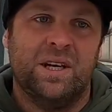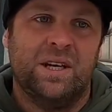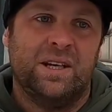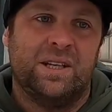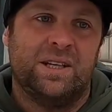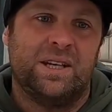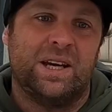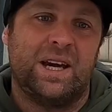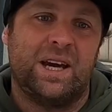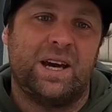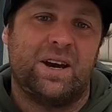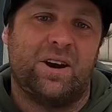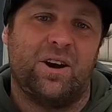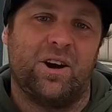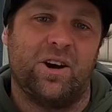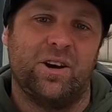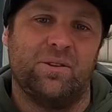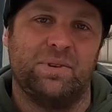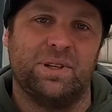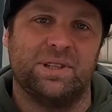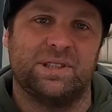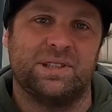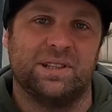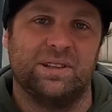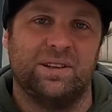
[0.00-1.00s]
yeah,
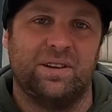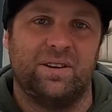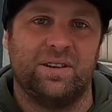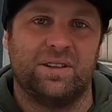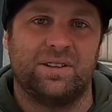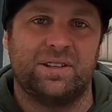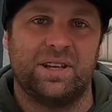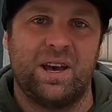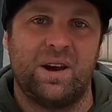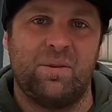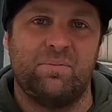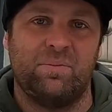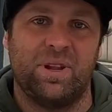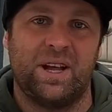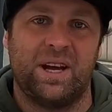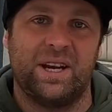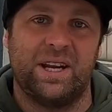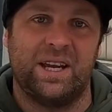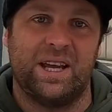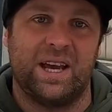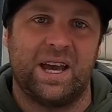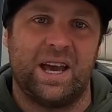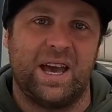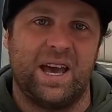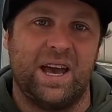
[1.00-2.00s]
hope this lockdown
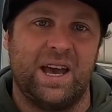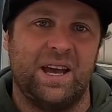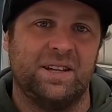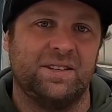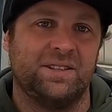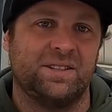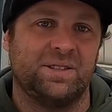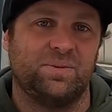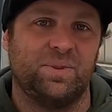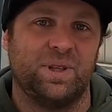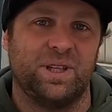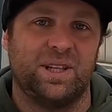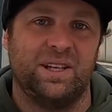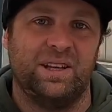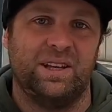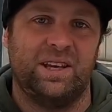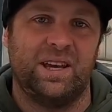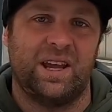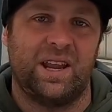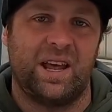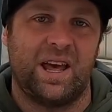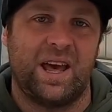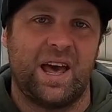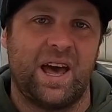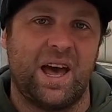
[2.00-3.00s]
bloody ends and we can
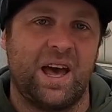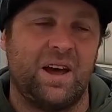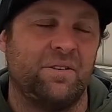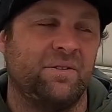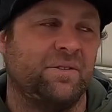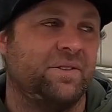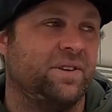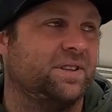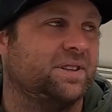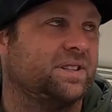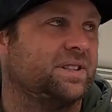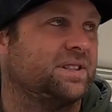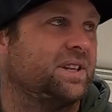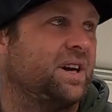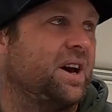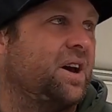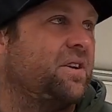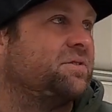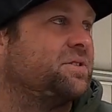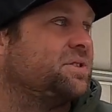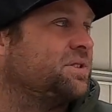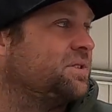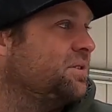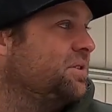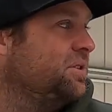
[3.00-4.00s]
get out of this
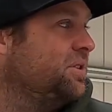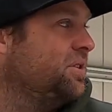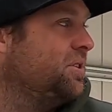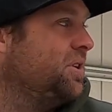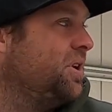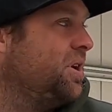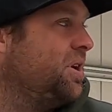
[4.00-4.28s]
stuff soon.